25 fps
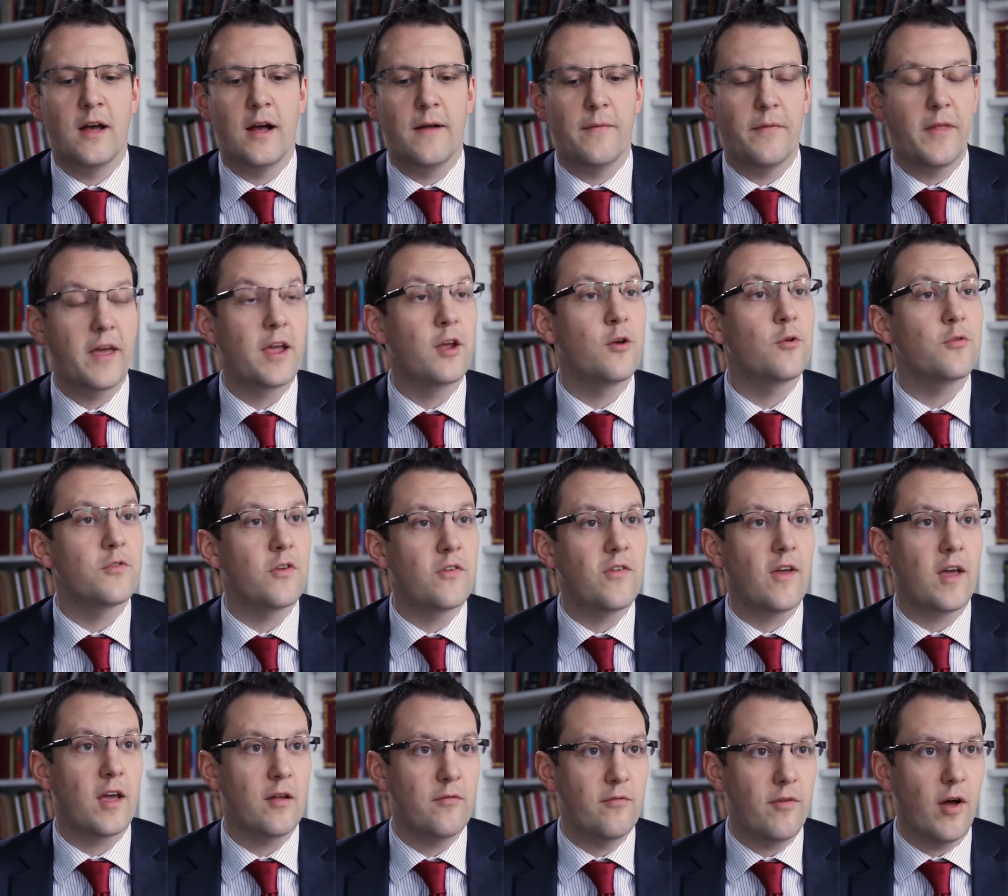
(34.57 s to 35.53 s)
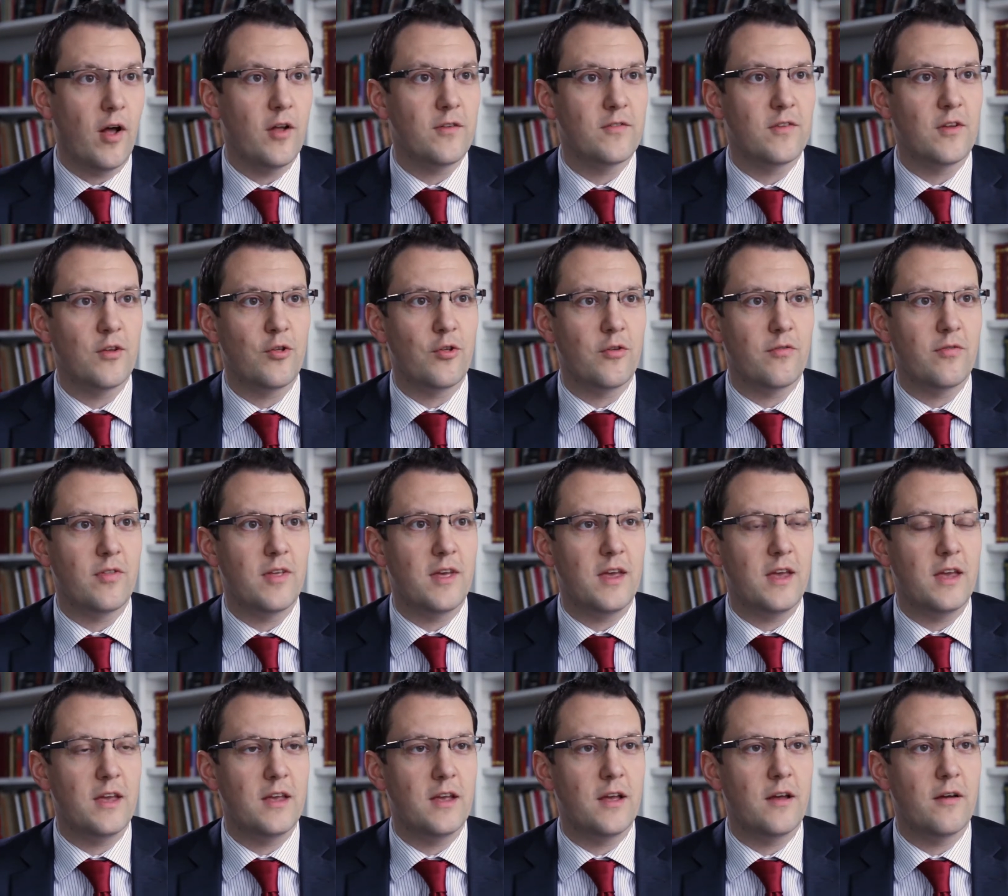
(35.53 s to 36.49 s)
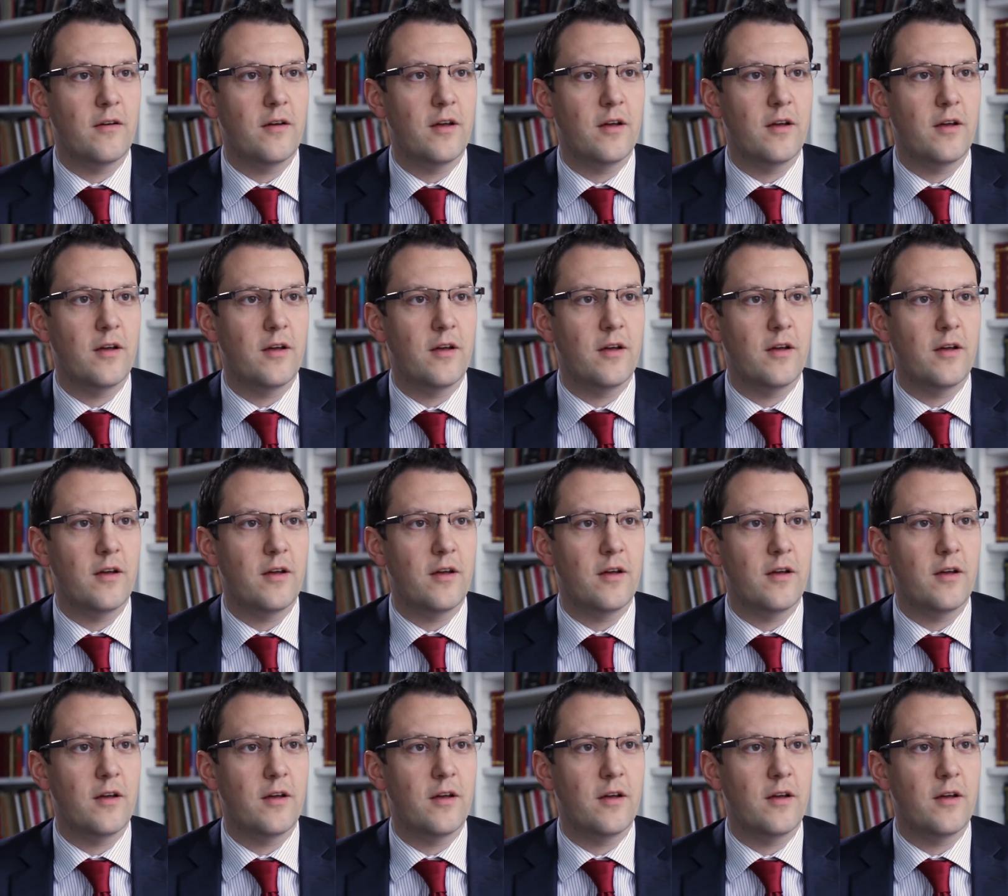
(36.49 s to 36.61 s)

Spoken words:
They can also take advantage of the